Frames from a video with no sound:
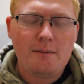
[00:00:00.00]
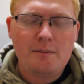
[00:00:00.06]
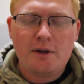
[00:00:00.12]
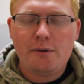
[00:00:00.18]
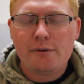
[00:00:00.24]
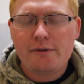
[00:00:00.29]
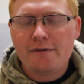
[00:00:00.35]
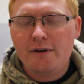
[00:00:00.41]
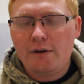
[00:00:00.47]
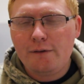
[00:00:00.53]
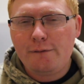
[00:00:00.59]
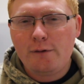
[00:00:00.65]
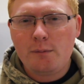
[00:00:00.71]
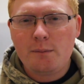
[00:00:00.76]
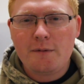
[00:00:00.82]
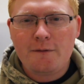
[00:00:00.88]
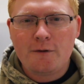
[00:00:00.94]
I mean, it was fun
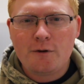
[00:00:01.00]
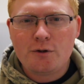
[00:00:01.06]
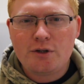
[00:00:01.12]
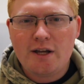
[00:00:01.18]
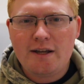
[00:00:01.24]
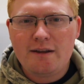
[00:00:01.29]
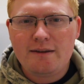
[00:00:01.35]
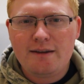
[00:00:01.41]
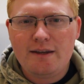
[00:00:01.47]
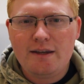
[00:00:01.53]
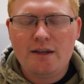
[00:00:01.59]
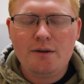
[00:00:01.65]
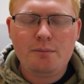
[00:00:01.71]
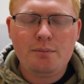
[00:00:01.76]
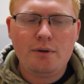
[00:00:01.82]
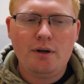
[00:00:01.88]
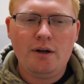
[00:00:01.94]
filming for
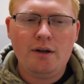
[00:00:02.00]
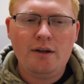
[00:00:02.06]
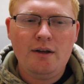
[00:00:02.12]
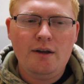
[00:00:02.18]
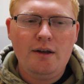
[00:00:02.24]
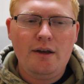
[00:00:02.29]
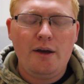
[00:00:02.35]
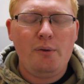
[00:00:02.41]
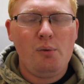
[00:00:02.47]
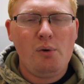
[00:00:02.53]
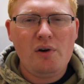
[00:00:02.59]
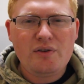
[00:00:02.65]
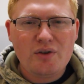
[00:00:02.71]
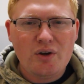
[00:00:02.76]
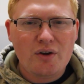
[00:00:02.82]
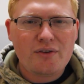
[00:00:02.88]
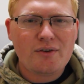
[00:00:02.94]
JT, but it
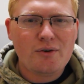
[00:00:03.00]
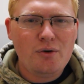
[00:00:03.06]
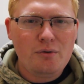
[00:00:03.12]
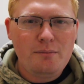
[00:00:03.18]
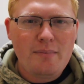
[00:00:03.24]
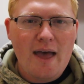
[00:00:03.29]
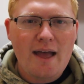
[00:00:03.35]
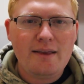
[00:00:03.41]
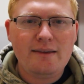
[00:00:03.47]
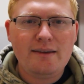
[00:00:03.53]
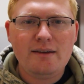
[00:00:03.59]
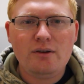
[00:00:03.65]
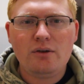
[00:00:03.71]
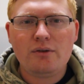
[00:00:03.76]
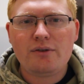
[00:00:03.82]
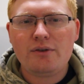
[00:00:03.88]
was also a bad deal.